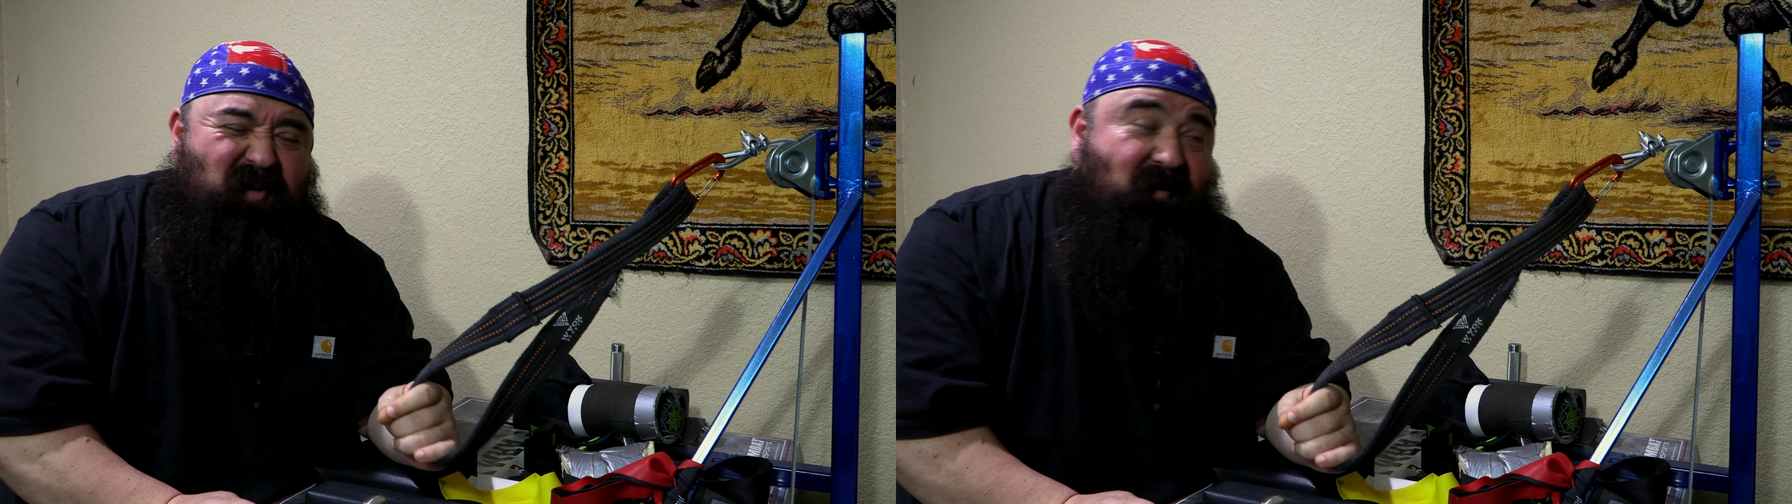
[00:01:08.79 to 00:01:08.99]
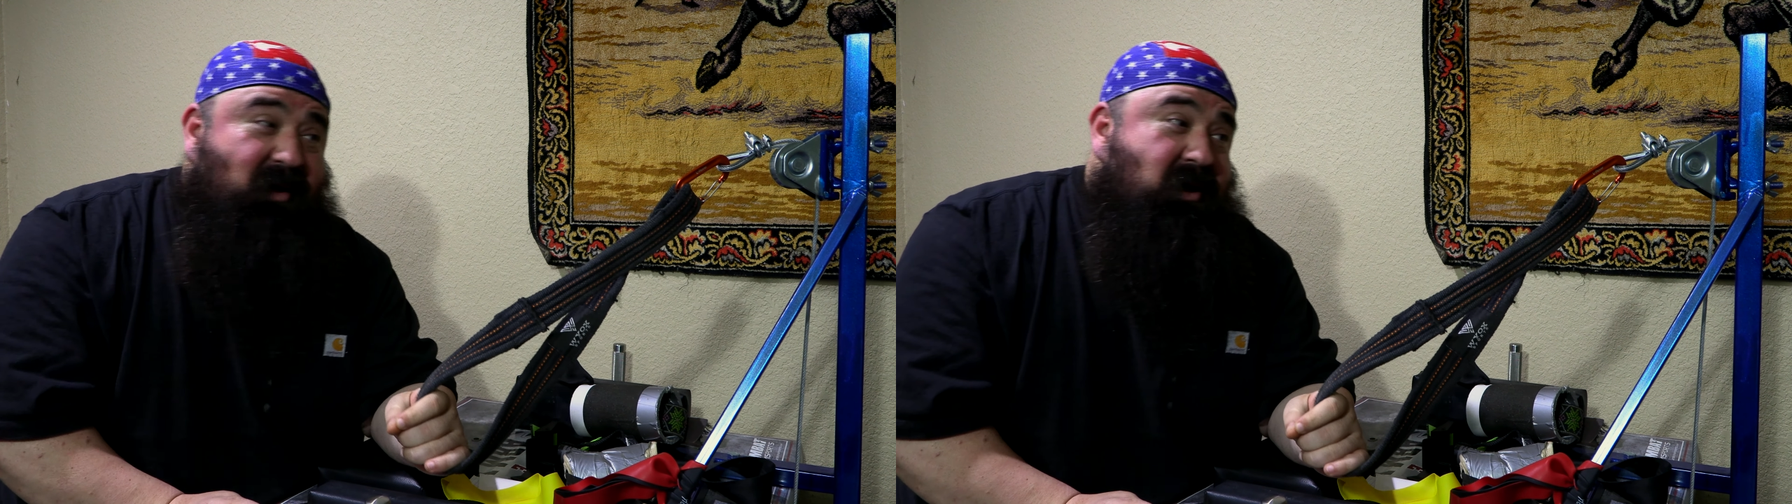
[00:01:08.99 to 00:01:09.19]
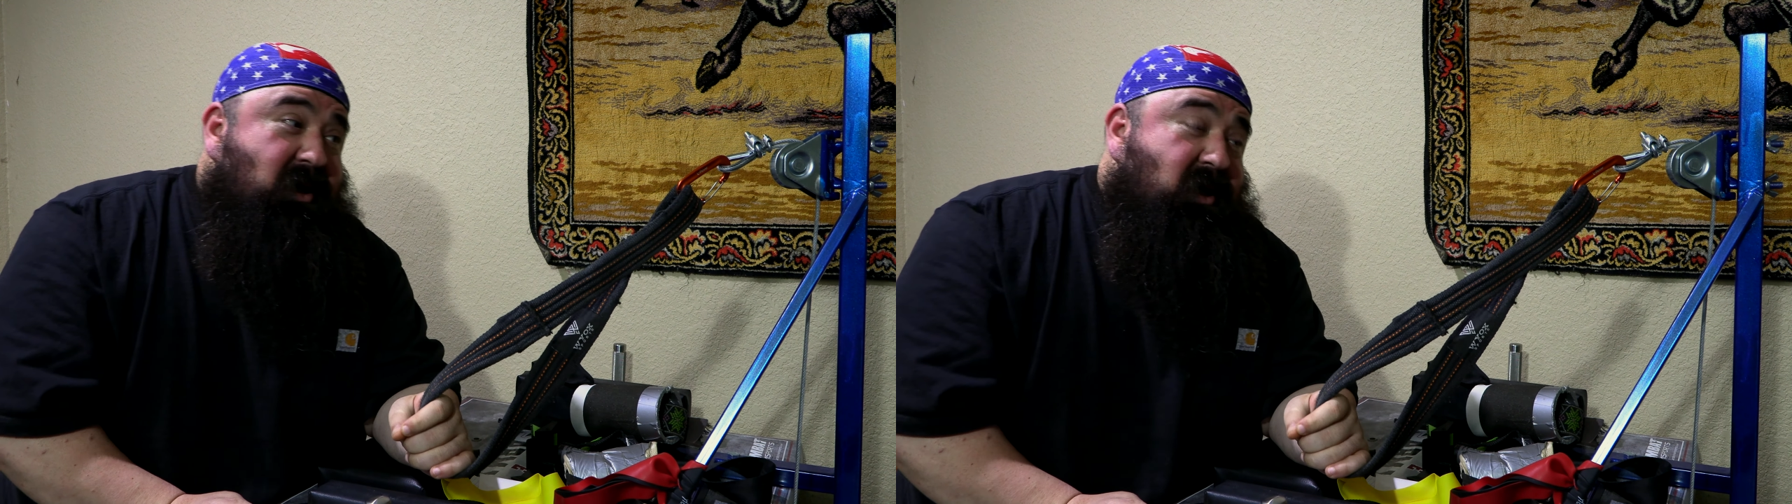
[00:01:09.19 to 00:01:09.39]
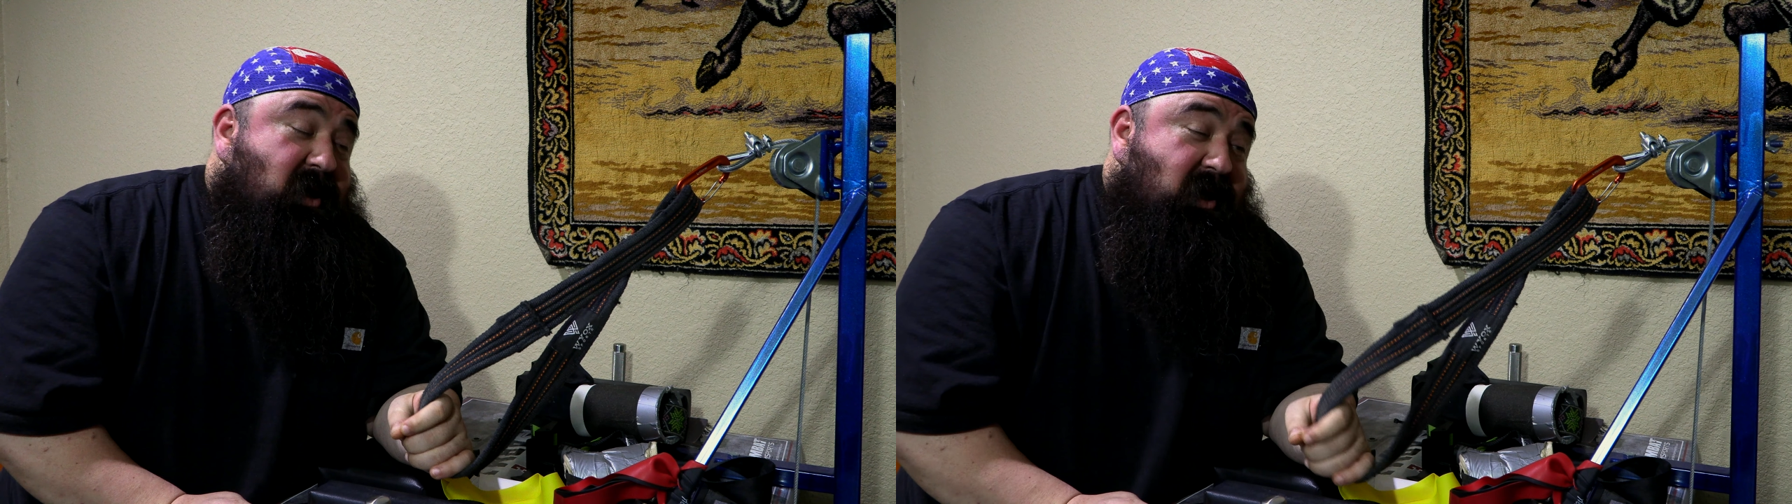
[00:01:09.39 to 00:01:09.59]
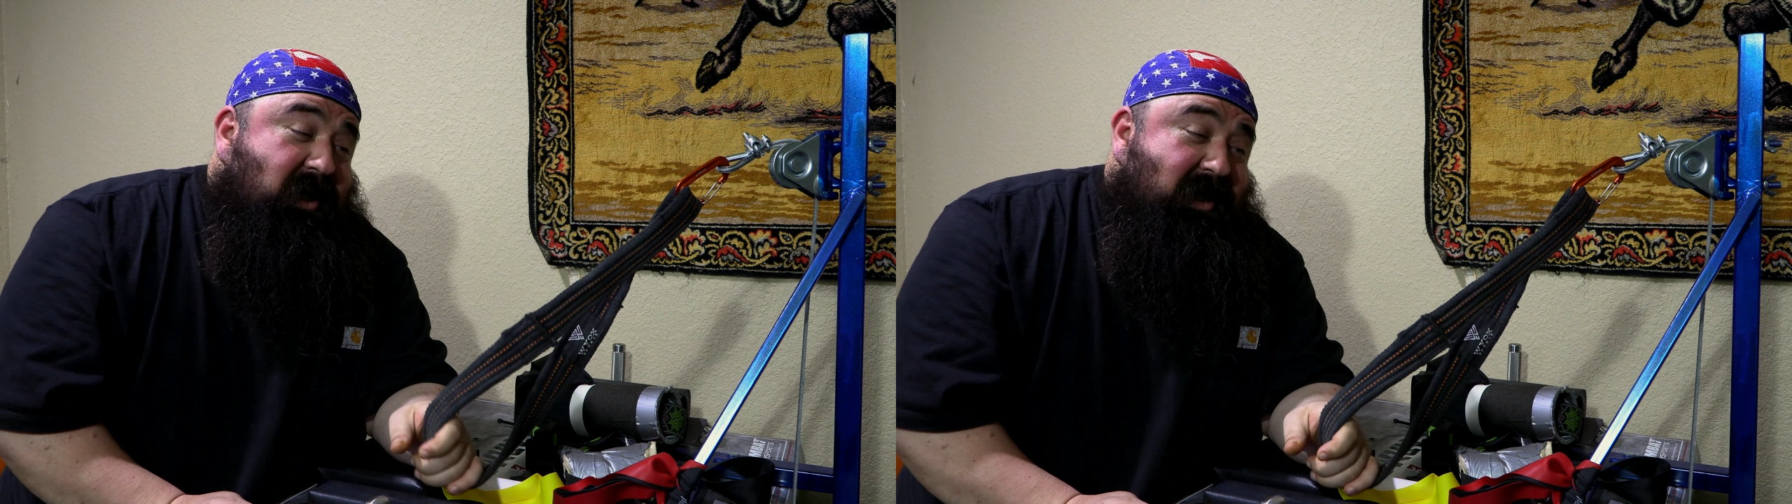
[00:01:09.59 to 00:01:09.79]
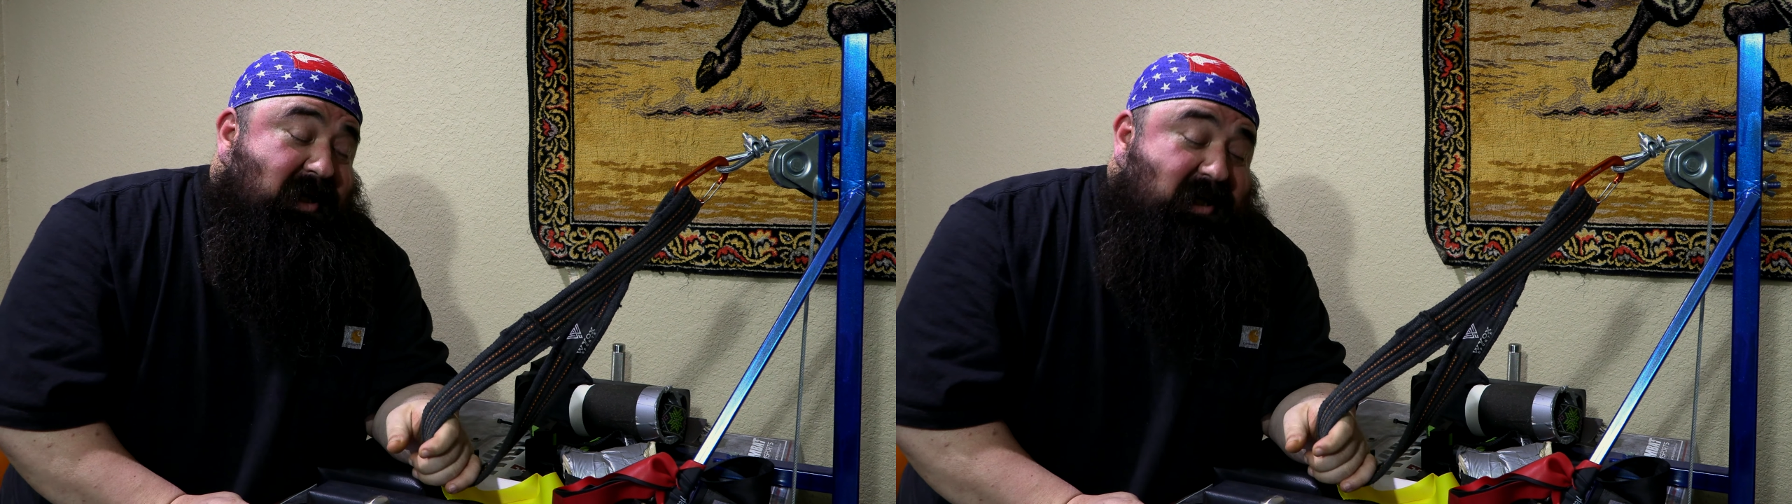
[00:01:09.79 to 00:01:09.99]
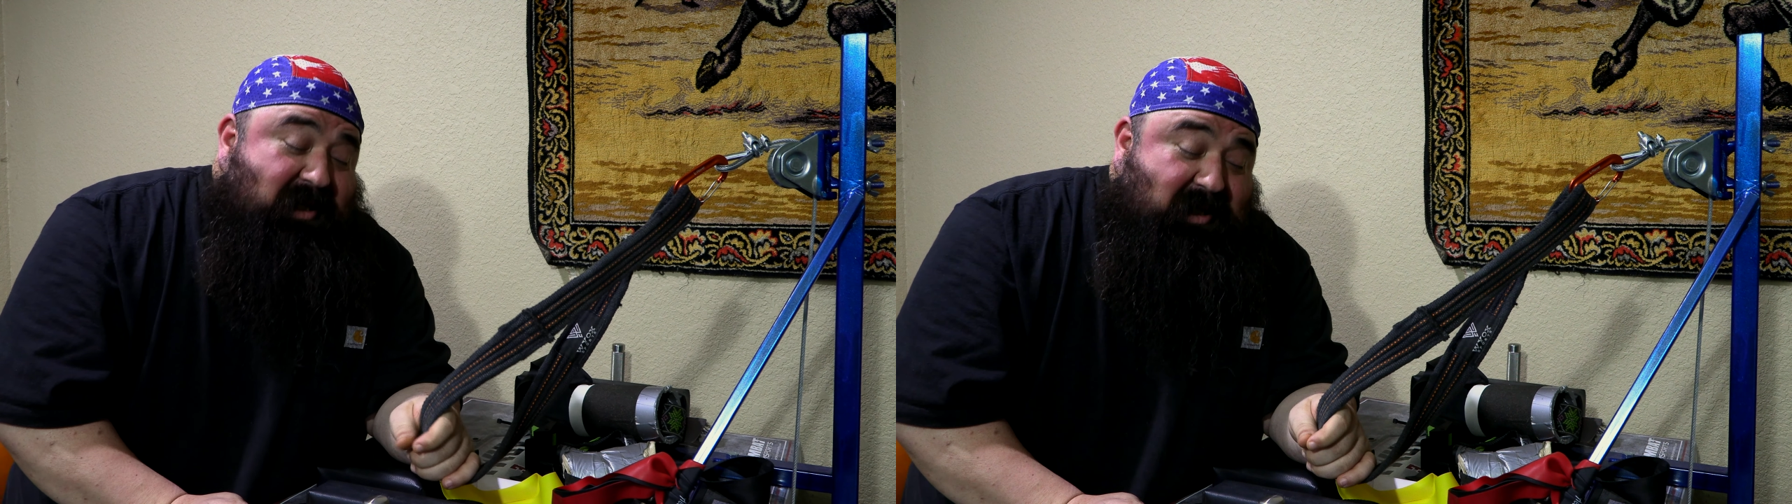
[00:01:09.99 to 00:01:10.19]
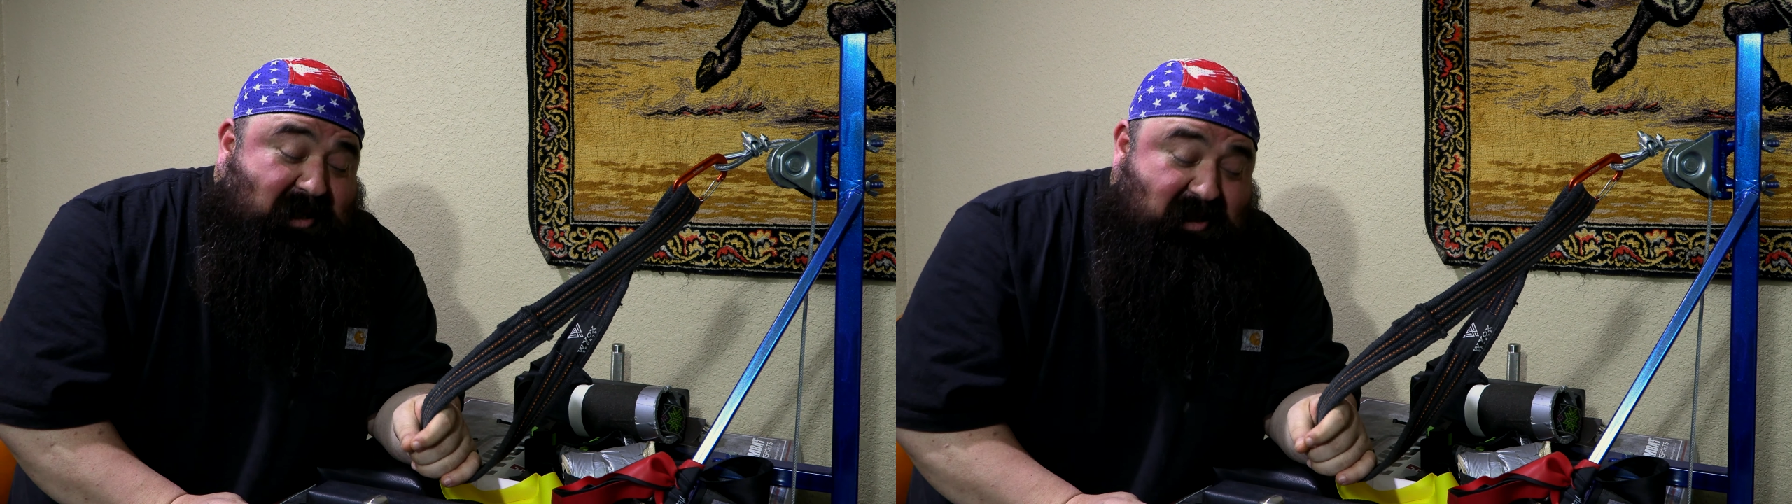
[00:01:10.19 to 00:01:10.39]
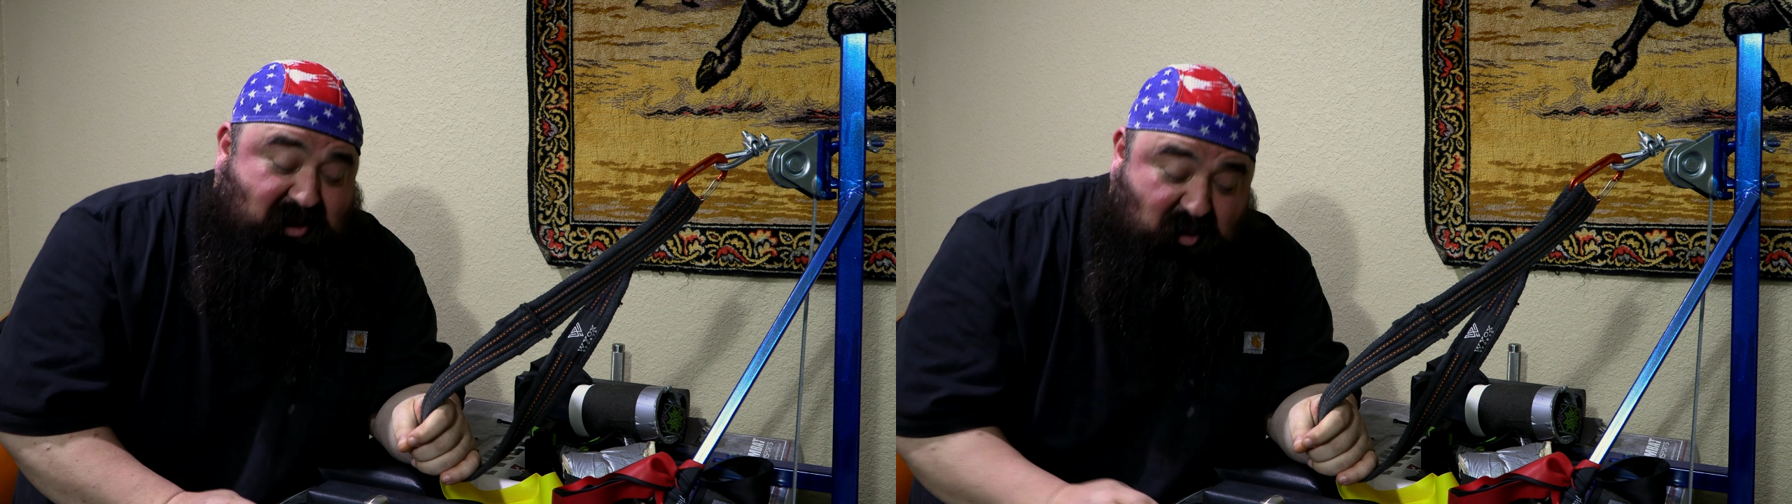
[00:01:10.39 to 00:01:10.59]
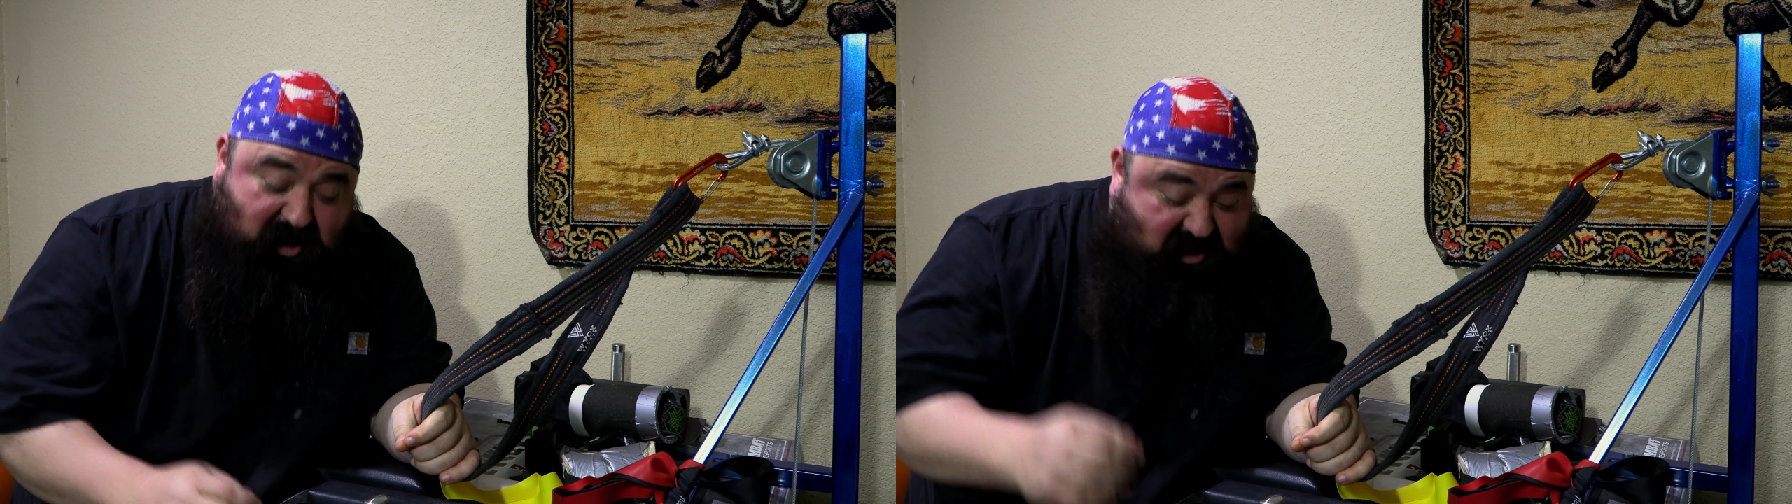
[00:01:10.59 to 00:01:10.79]
ever. And
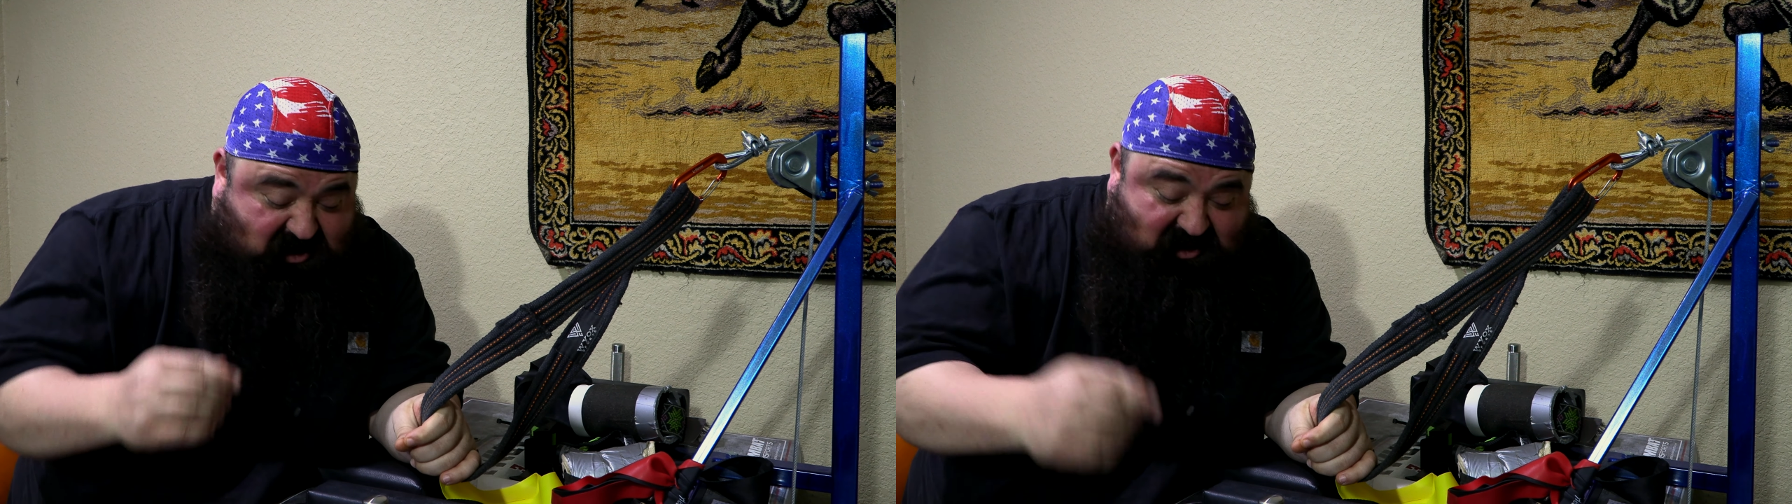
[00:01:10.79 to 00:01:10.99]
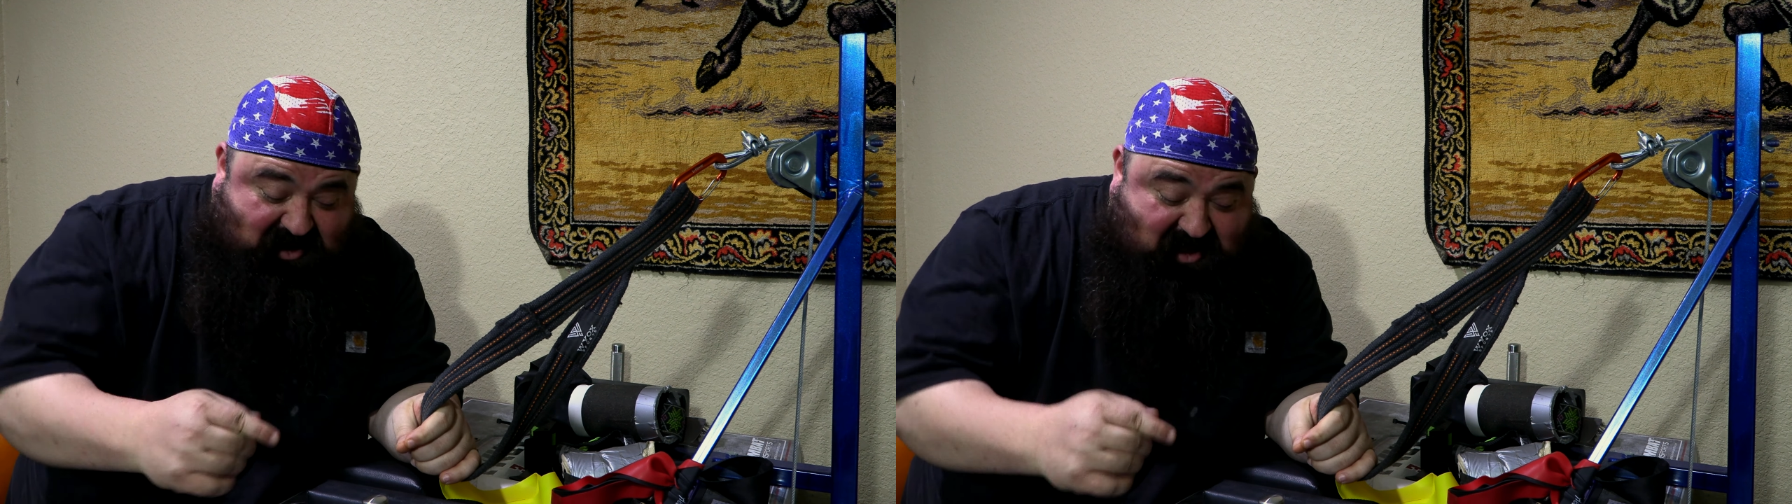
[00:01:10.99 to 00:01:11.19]
so he just